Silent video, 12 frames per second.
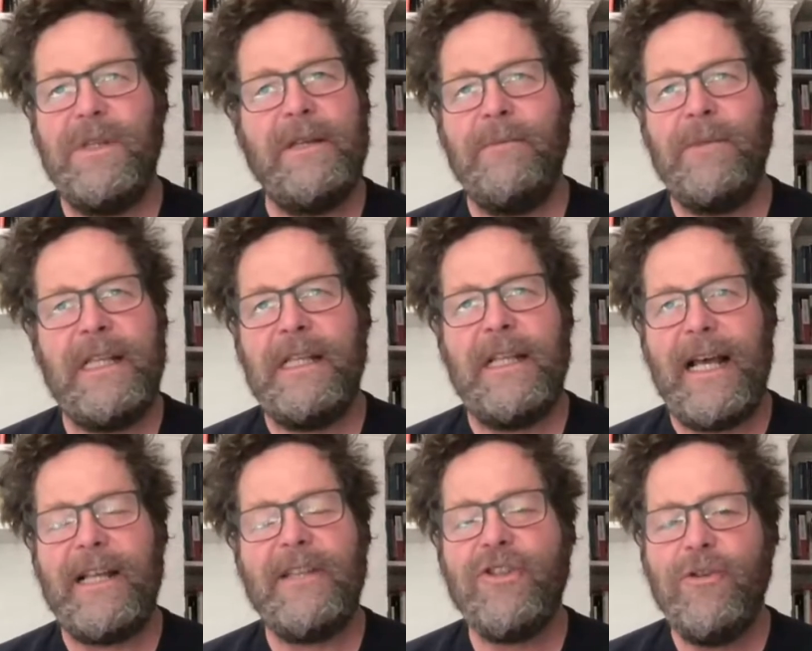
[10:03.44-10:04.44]
within, within the
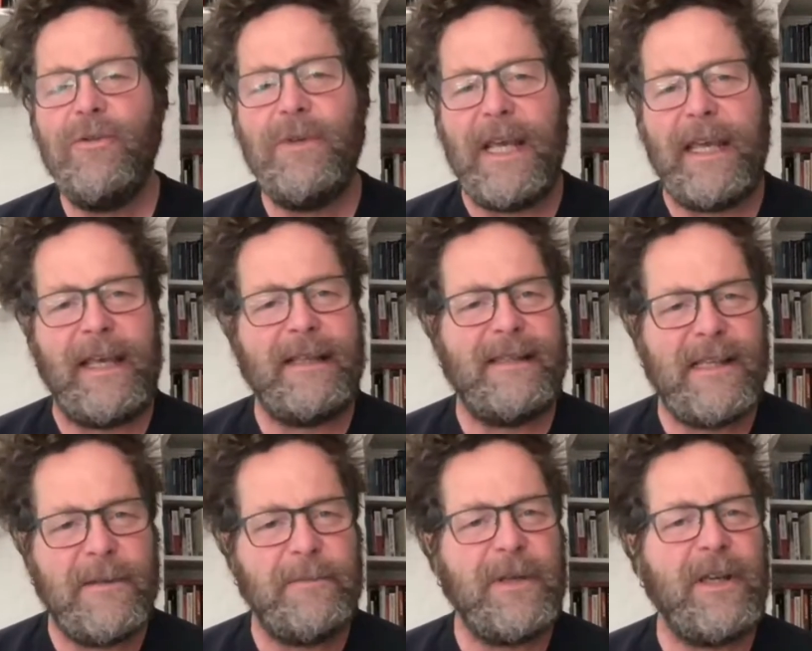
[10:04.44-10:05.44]
last two decades,
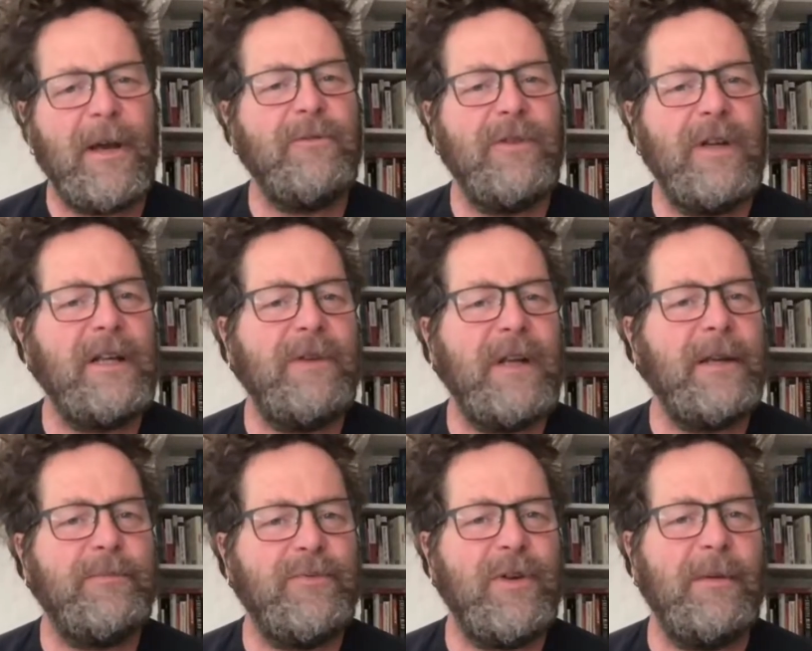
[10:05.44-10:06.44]
has become really, really
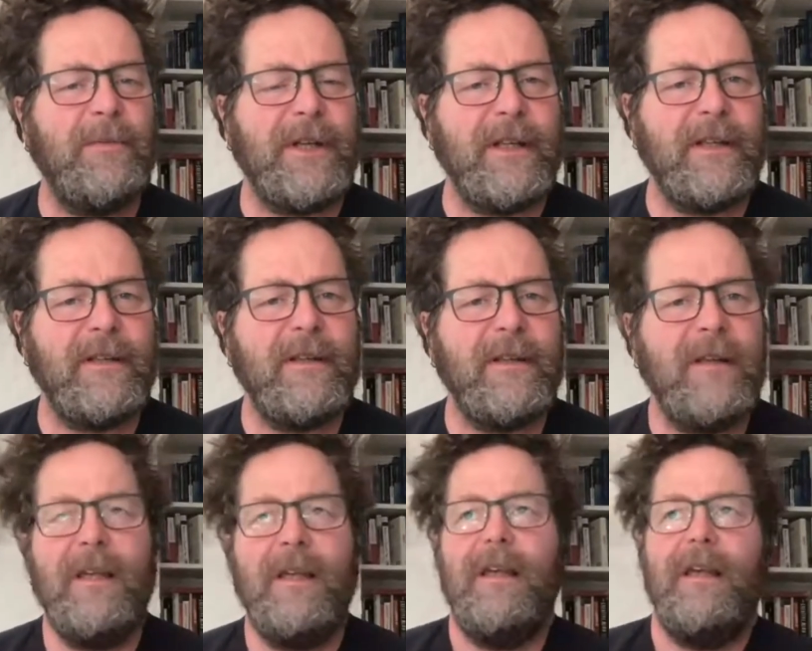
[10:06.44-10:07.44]
prominent.
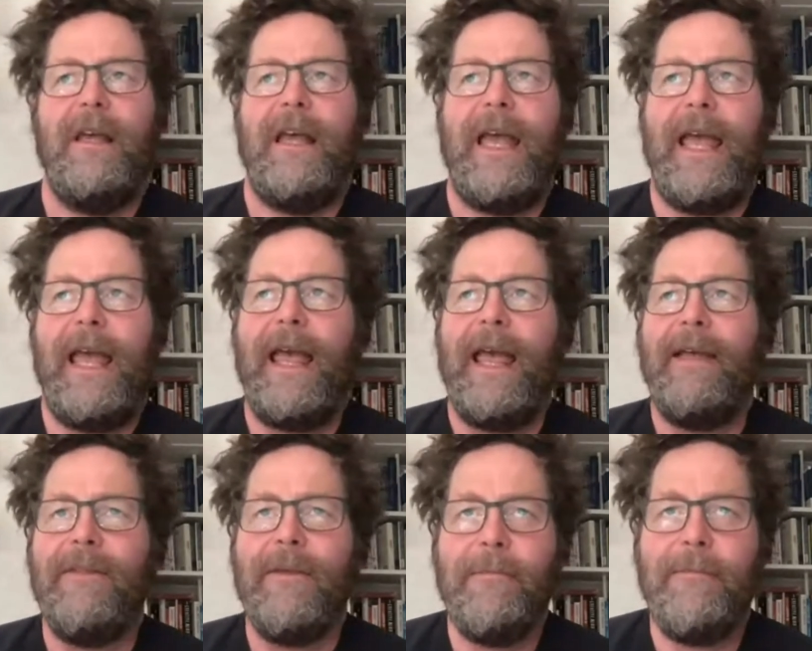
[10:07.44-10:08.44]

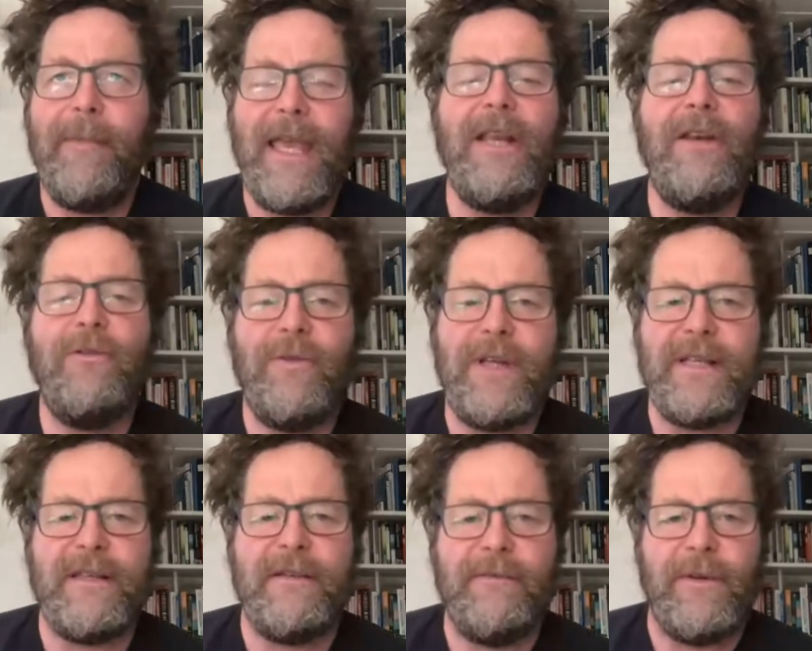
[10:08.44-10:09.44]
And the main
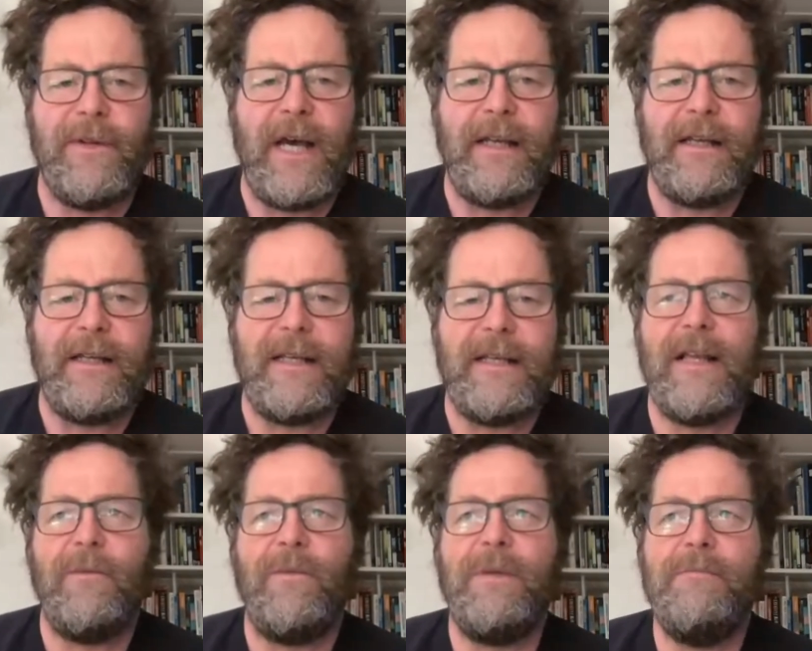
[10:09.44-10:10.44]
reason for that is
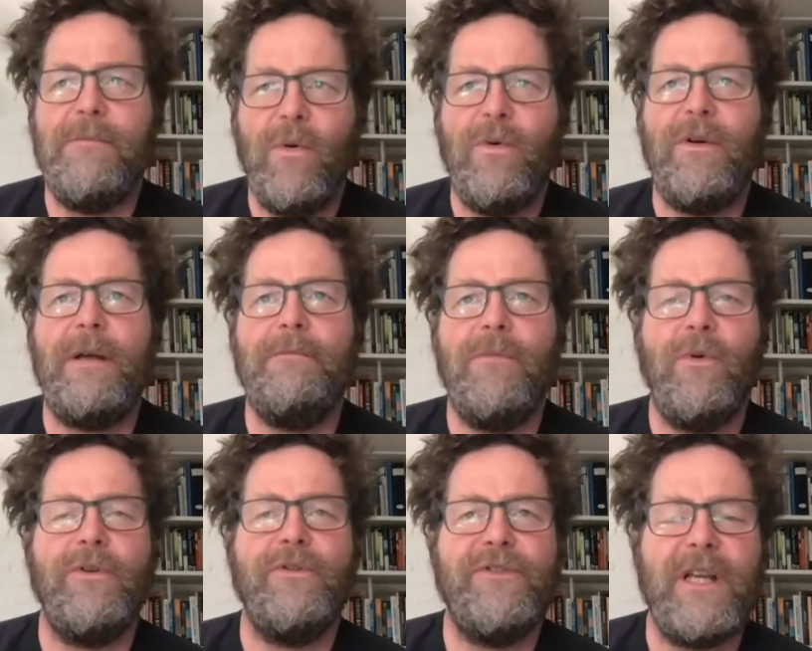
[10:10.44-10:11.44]
that we more and
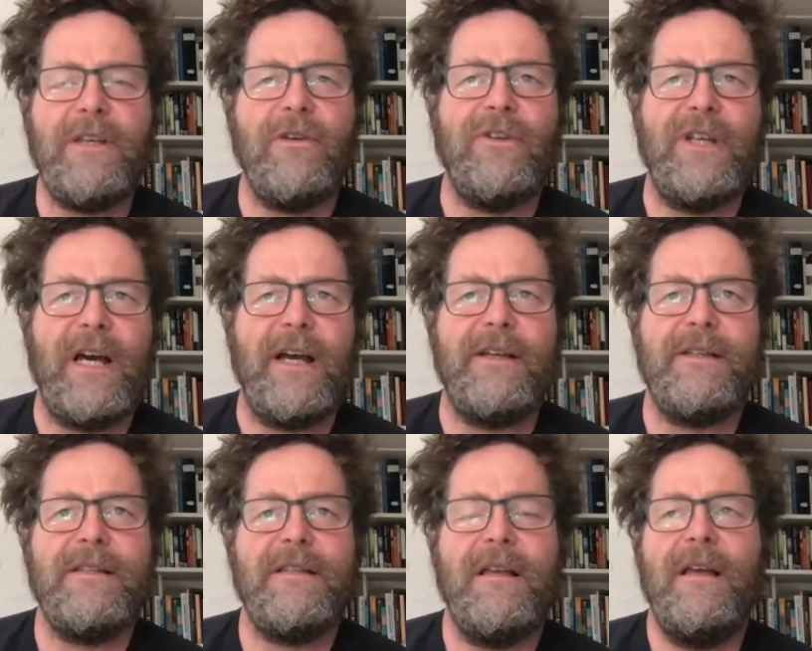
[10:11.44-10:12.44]
more
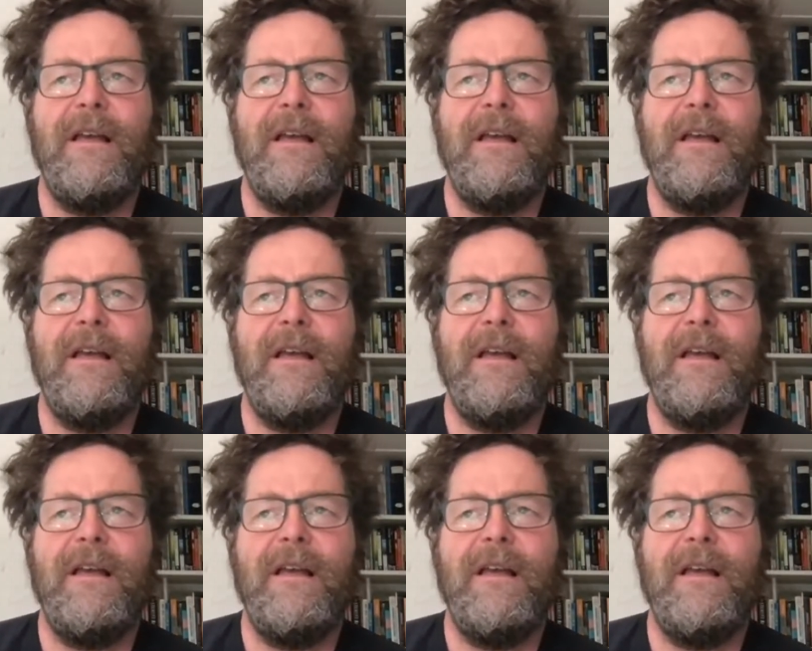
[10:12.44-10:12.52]
recognize